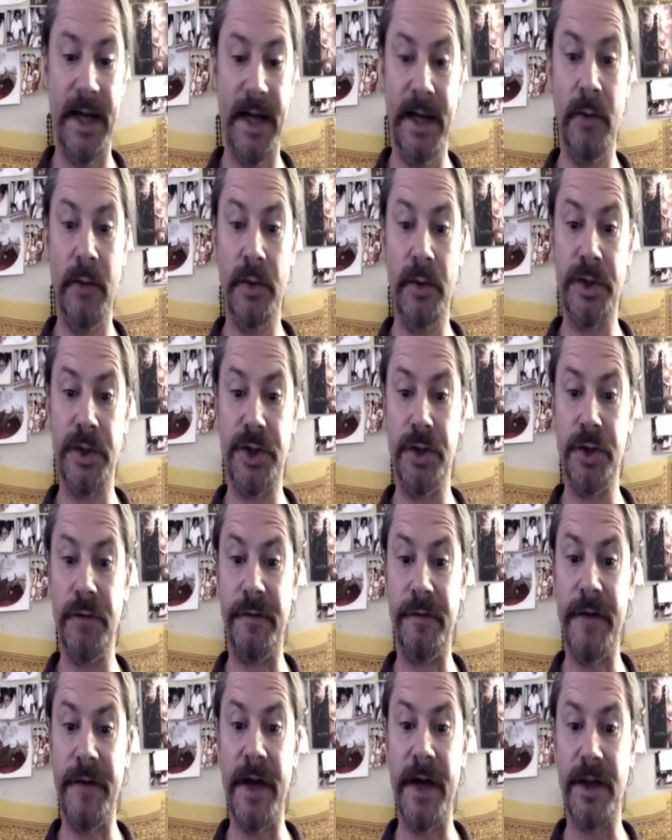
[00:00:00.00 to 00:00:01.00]
It was June
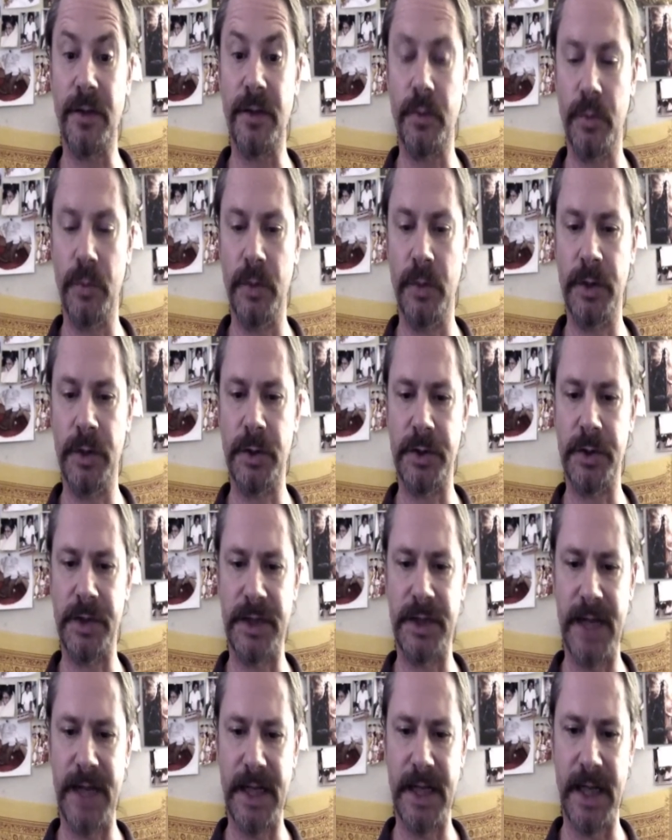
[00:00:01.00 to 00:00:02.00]
5th, which was
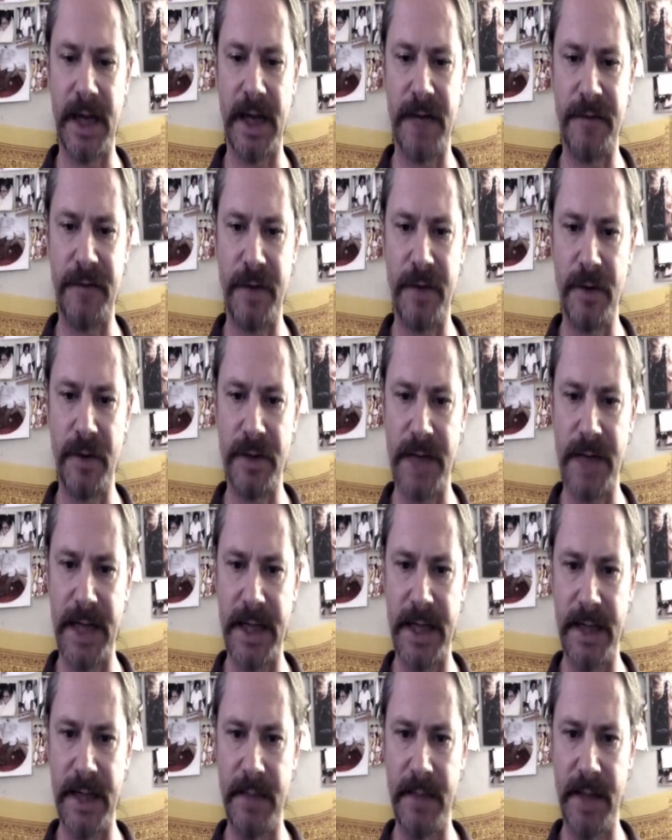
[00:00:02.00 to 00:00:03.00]
the date that I froze
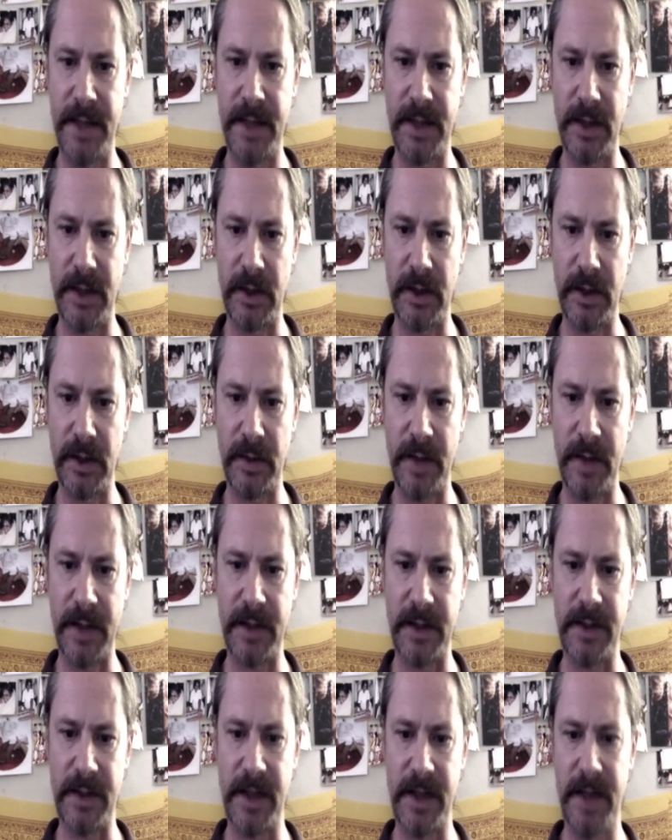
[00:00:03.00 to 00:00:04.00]
at, that makes it look about
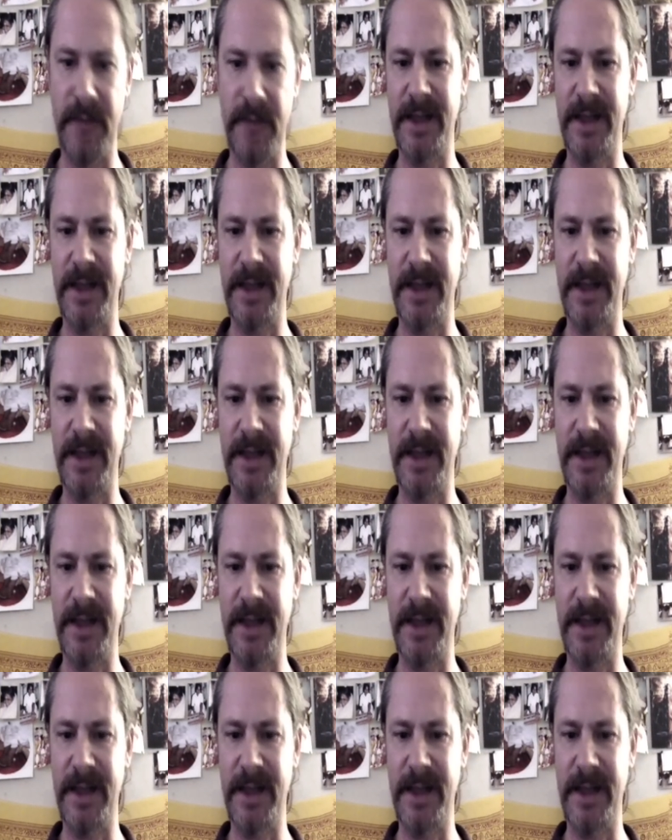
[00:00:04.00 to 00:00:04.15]
the same.